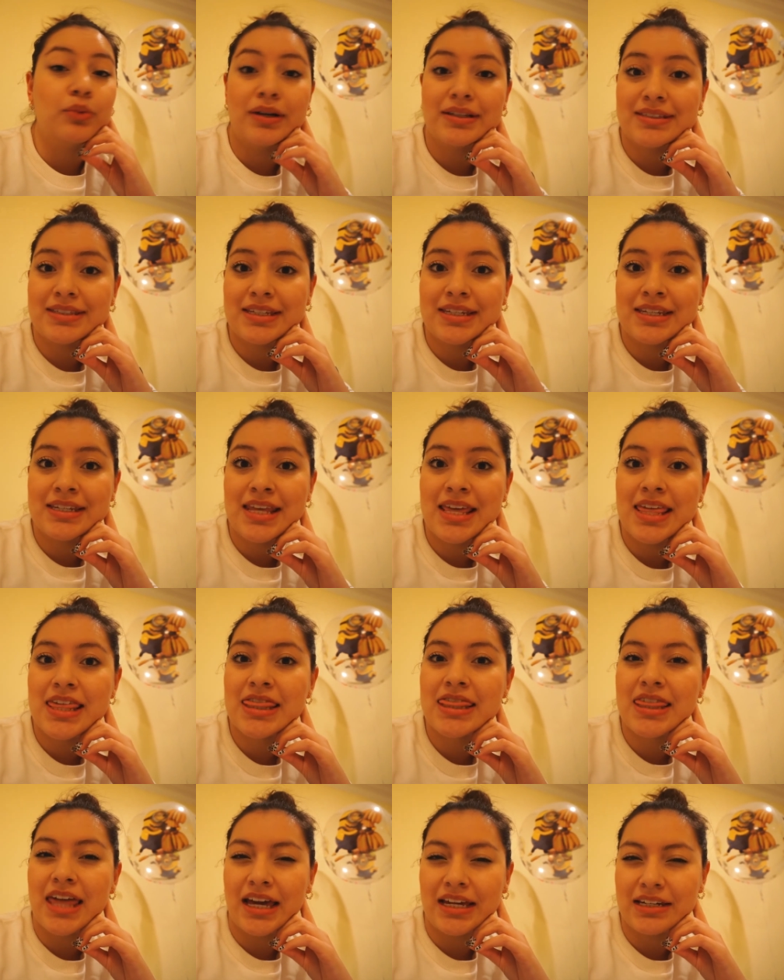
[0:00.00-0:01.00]
wasn't
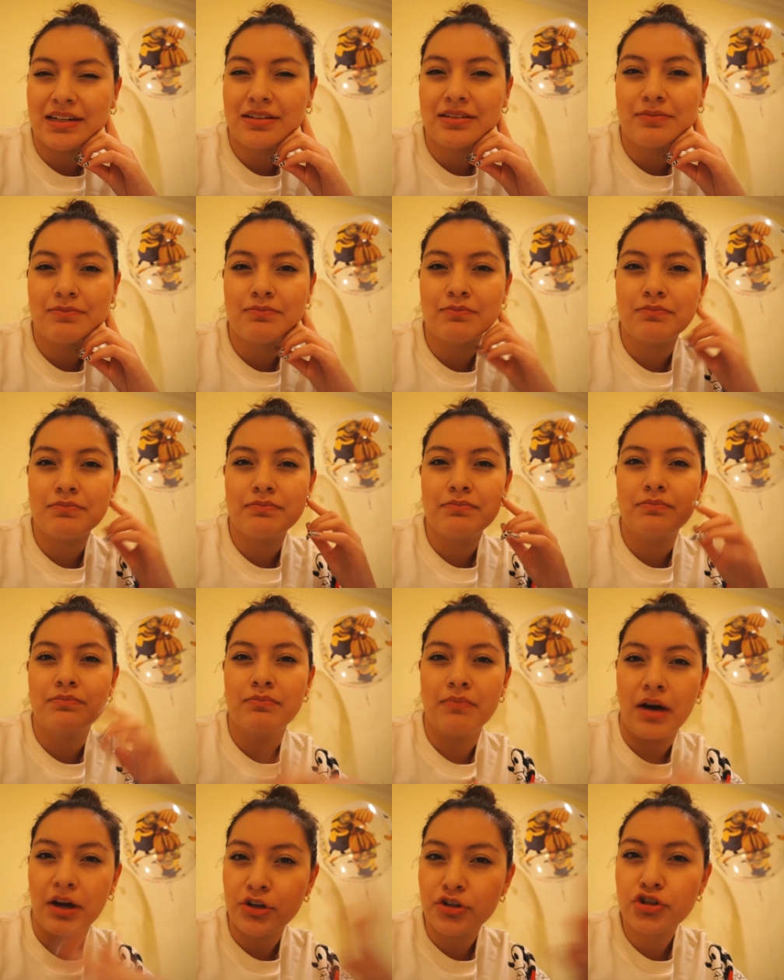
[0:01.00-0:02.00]
that
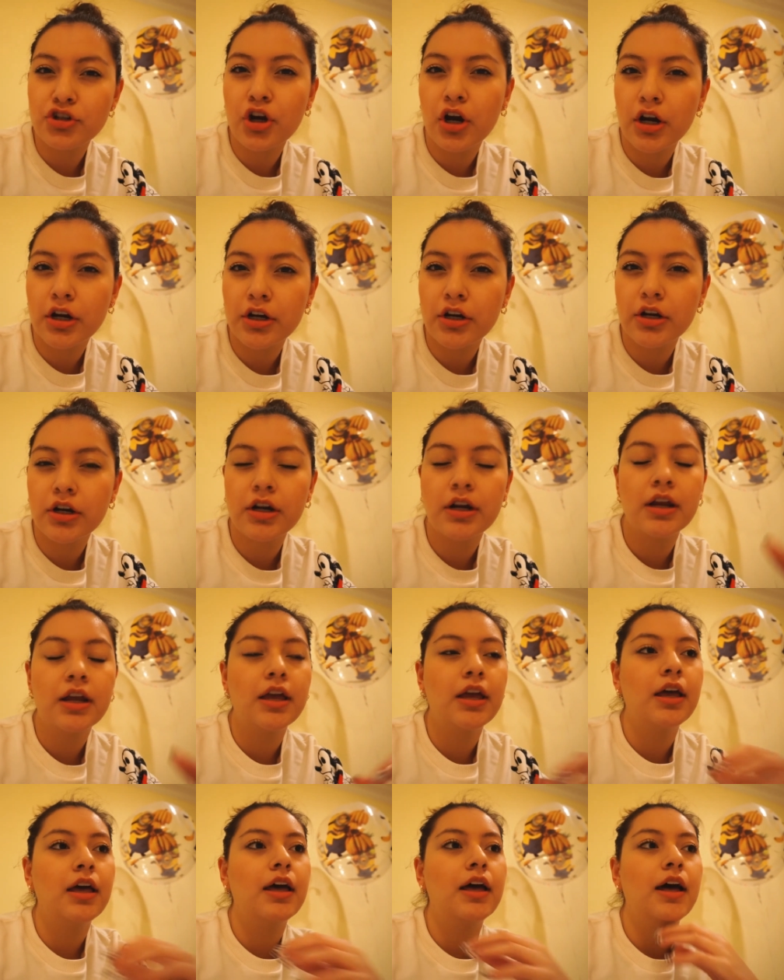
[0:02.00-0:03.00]
much harder.
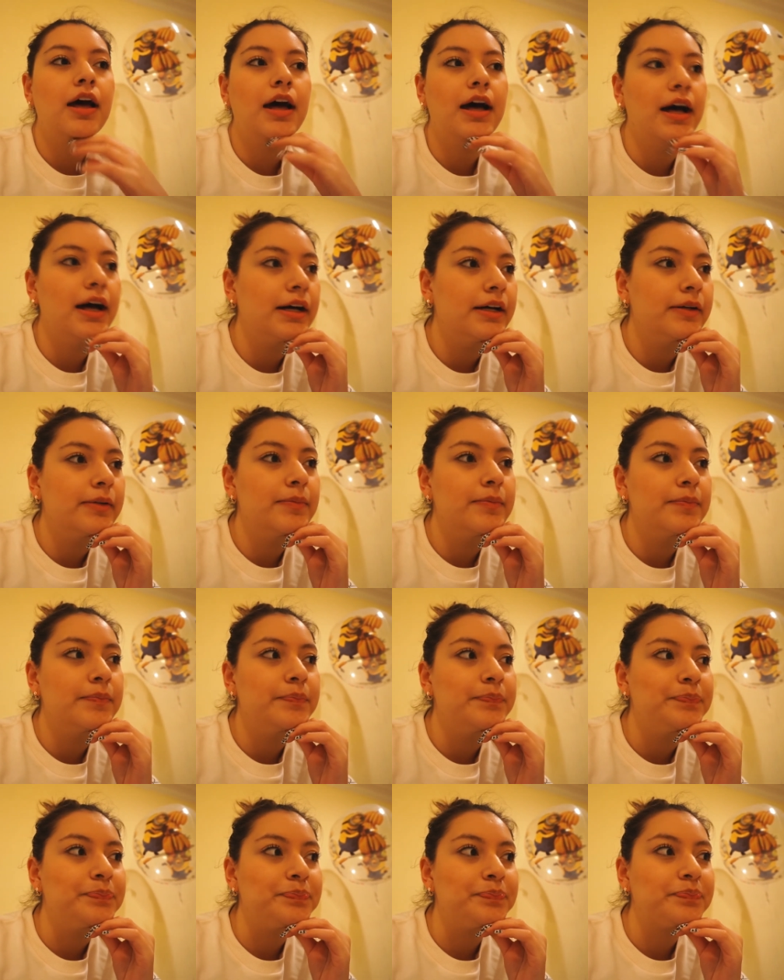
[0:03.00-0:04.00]

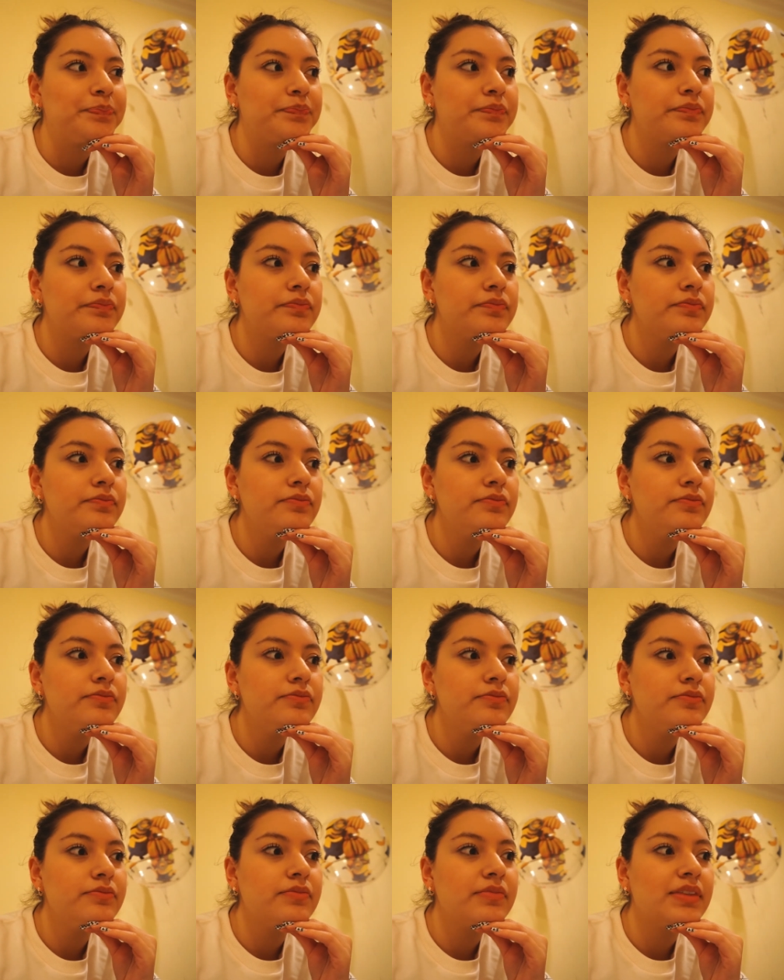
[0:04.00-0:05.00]
Um,
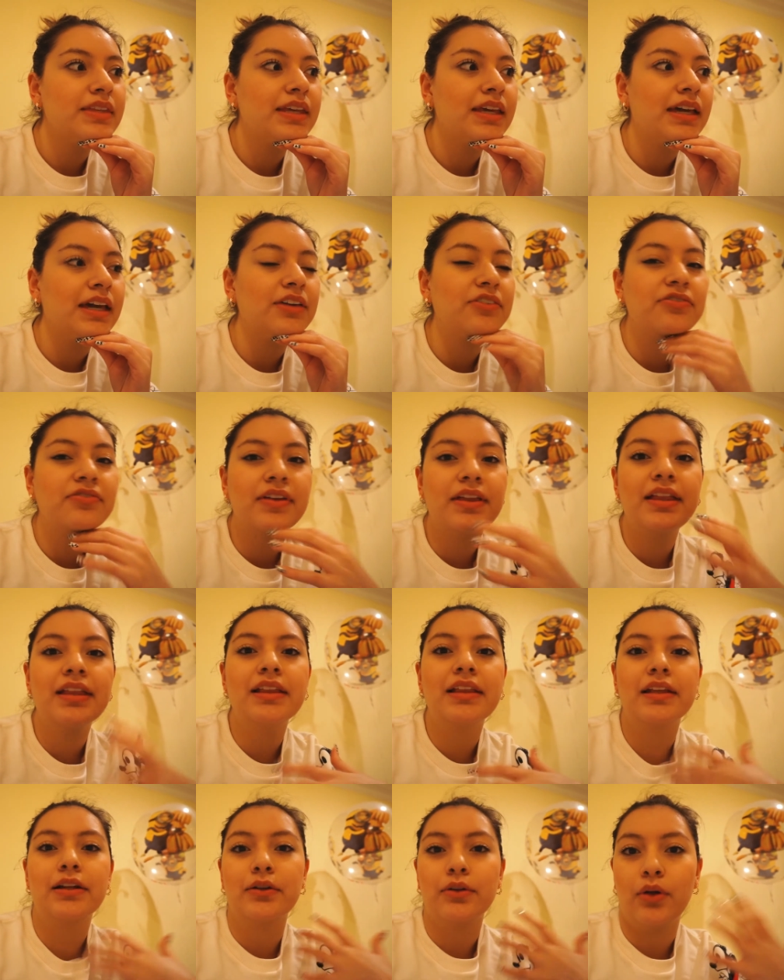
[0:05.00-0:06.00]
I felt
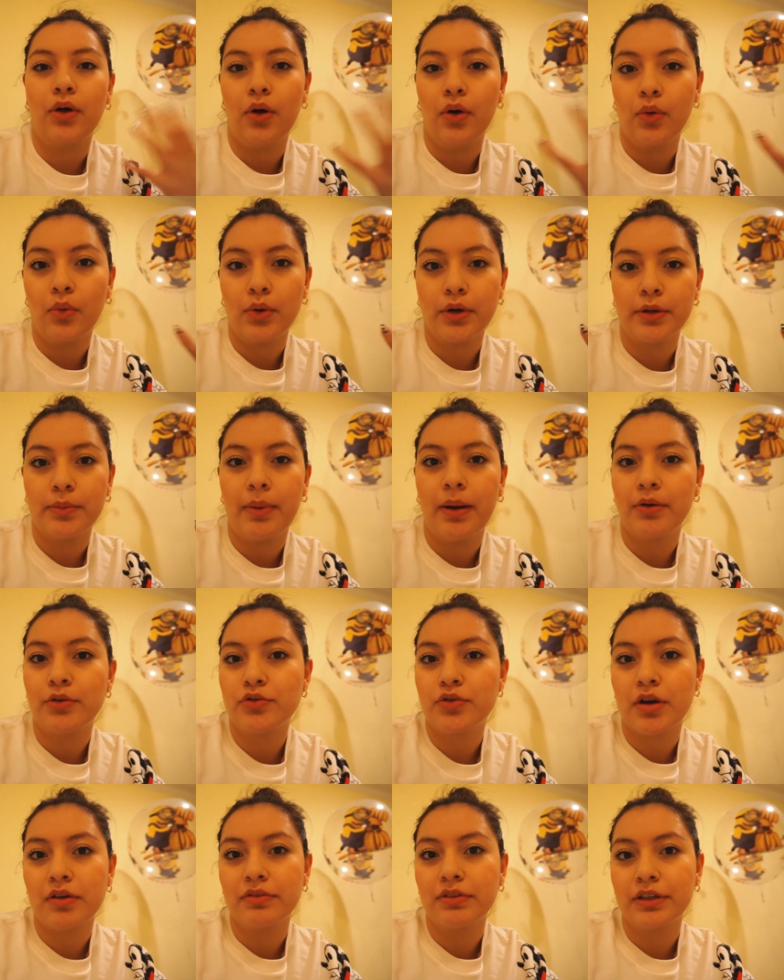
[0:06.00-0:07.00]
a little awkward about
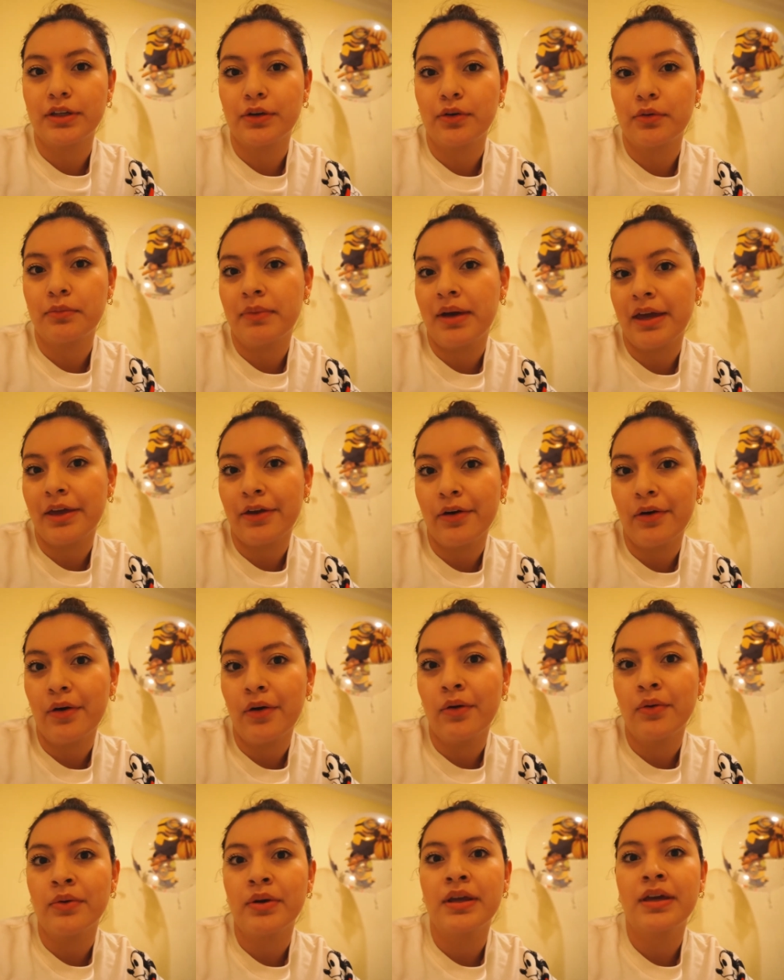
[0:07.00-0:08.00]
traveling on my
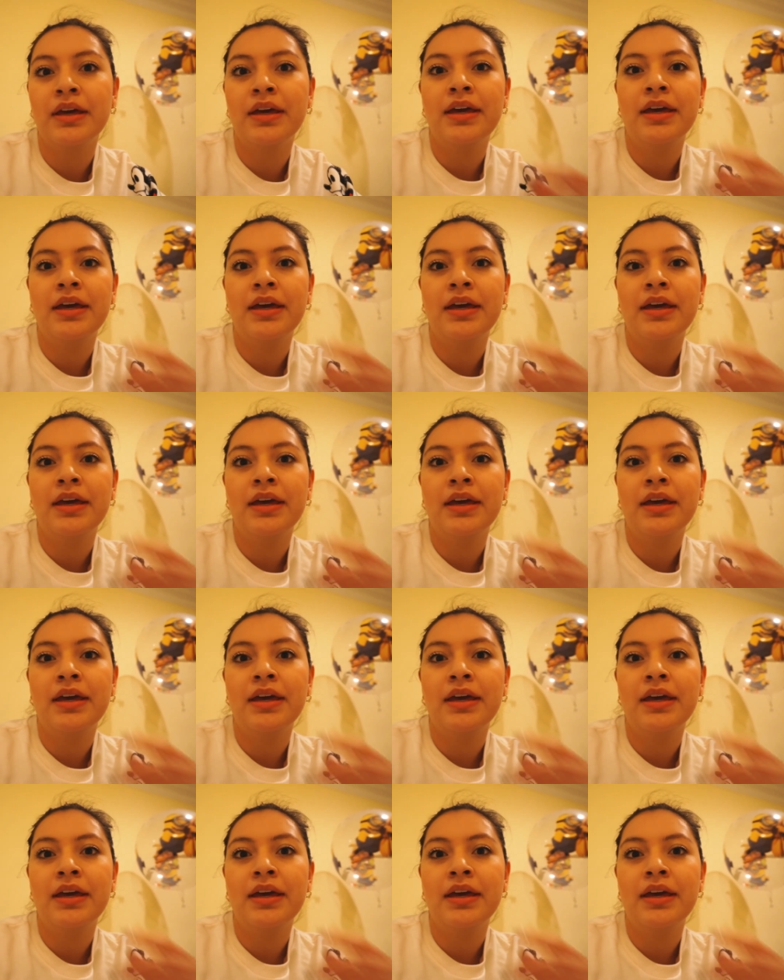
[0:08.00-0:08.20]
own.